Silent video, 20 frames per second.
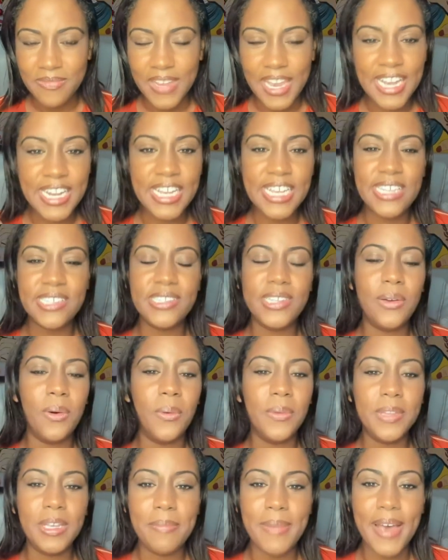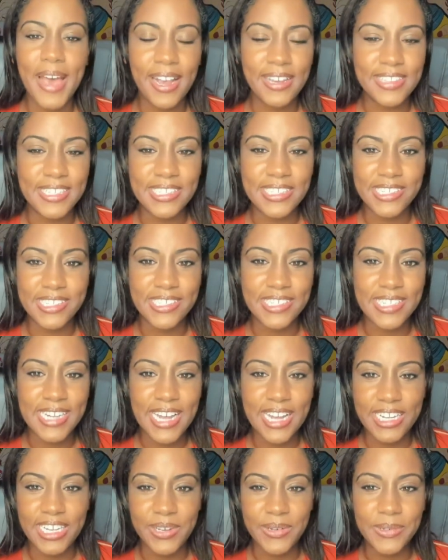And he's the only back that
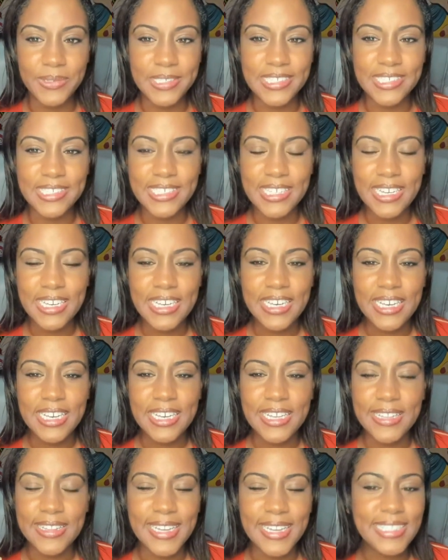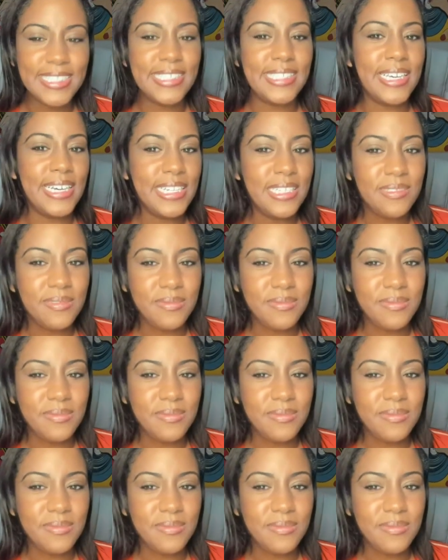Cincinnati uses. That said,